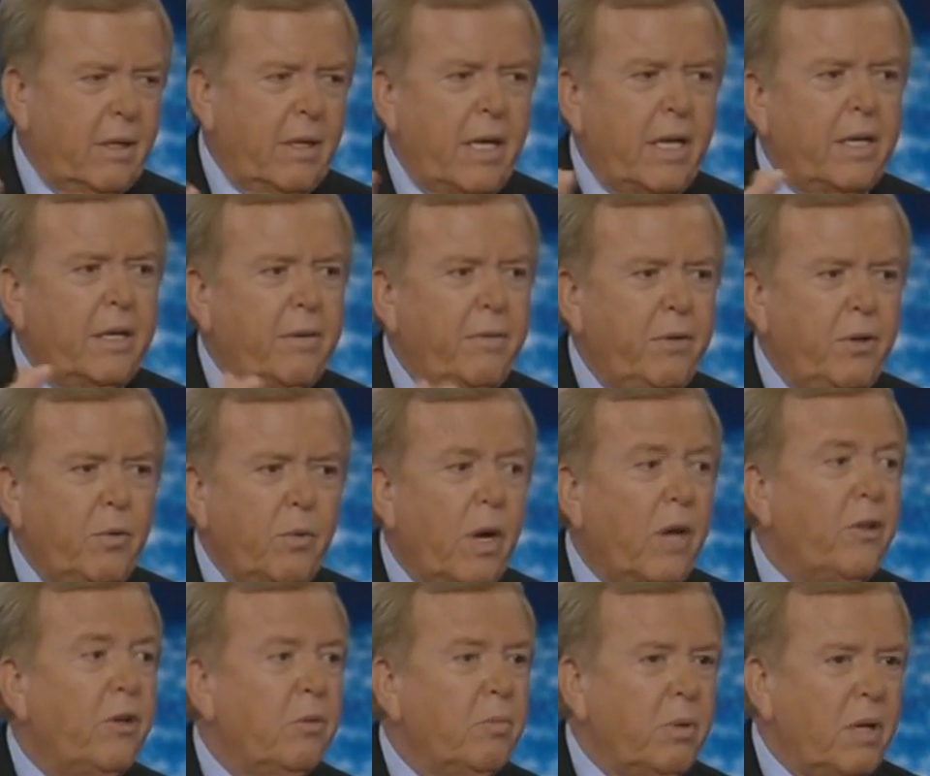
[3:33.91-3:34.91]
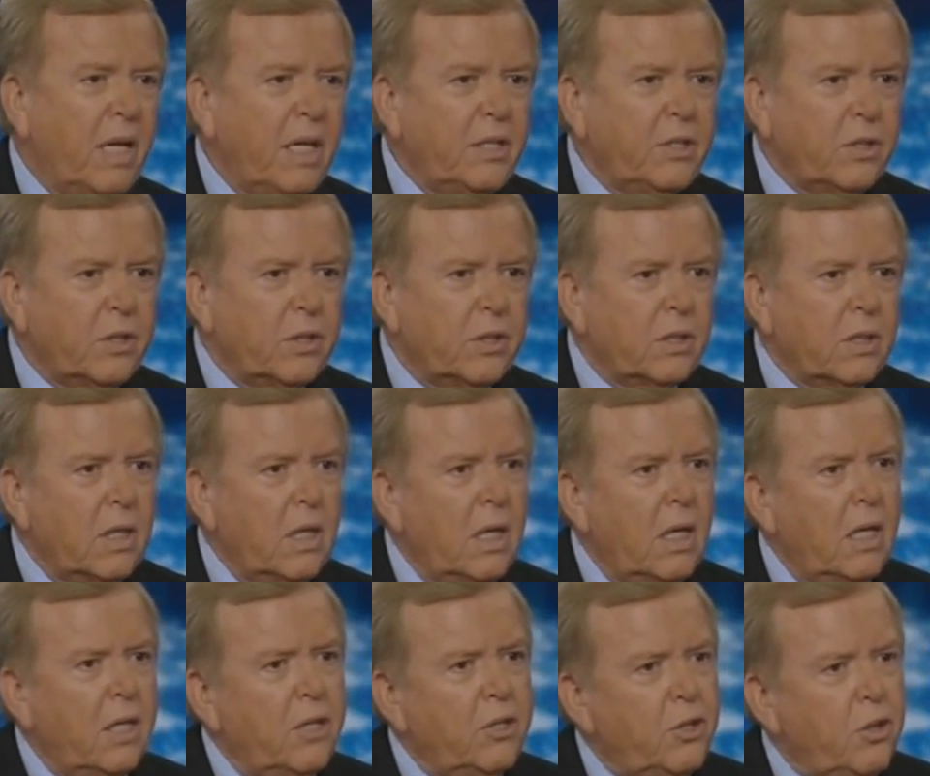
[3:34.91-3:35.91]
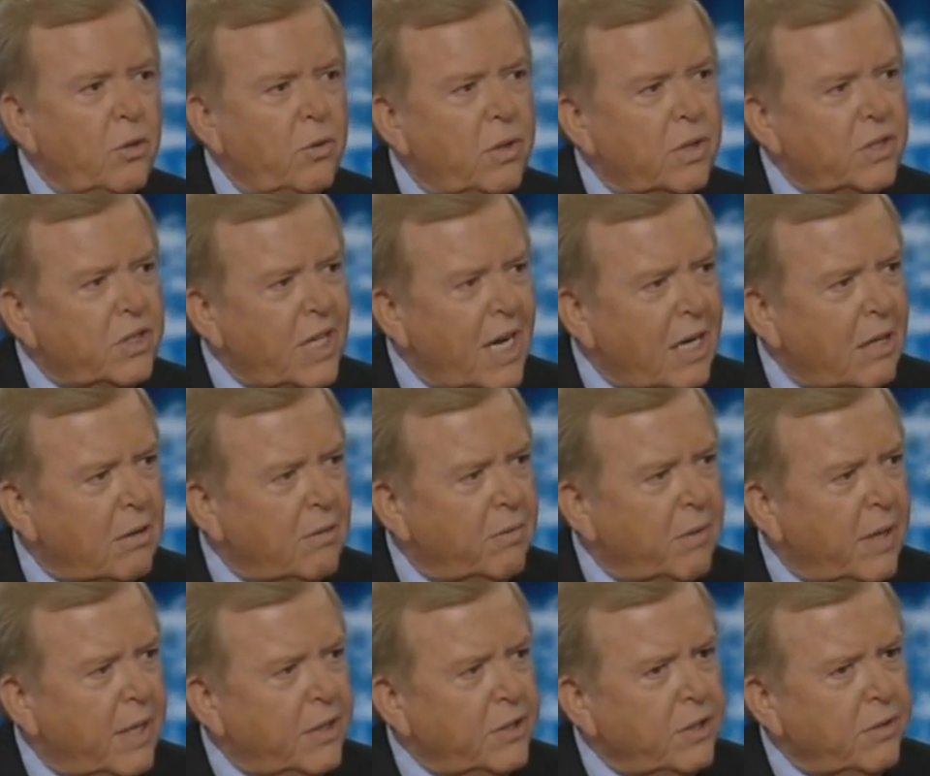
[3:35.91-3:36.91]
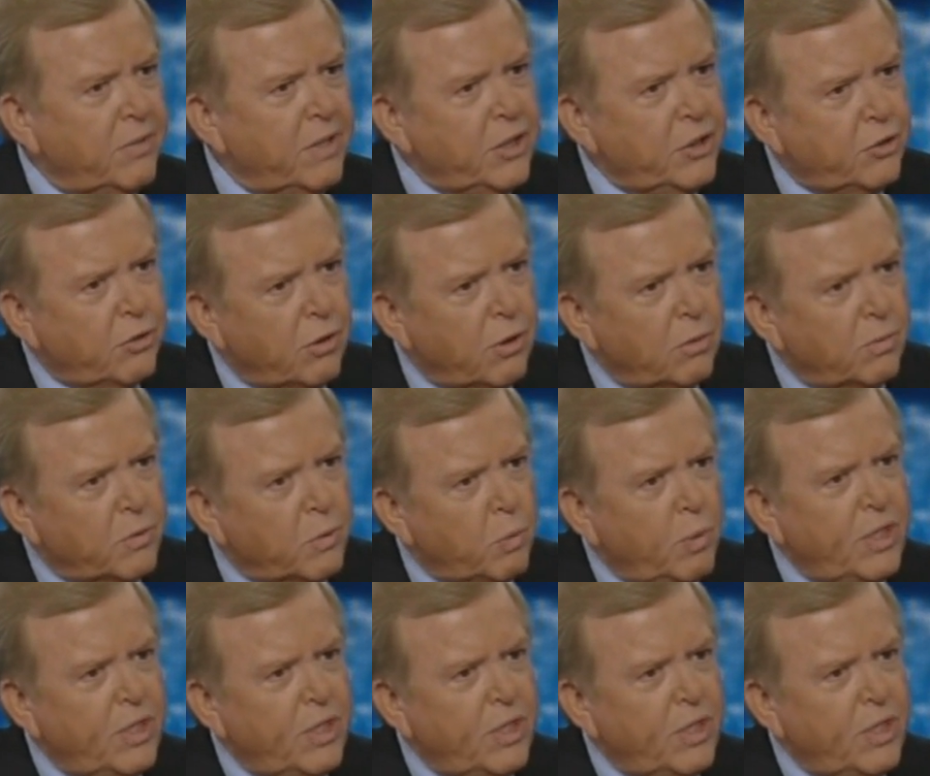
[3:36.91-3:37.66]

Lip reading: a few other places to the sacrifice of these troops.